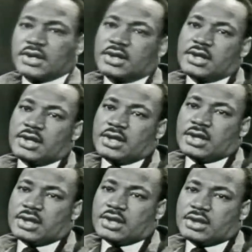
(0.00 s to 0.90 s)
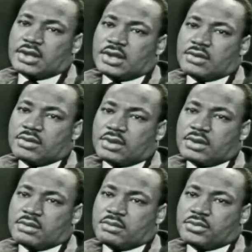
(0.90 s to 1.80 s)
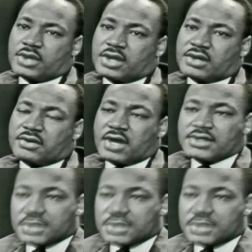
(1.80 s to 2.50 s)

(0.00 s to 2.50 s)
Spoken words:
now, today, we'll